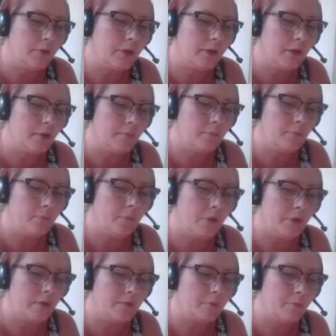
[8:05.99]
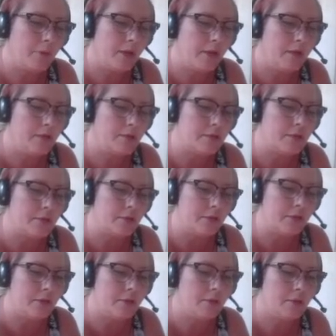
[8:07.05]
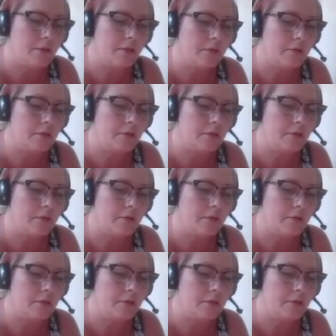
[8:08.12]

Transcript: up whatever paint is underneath it.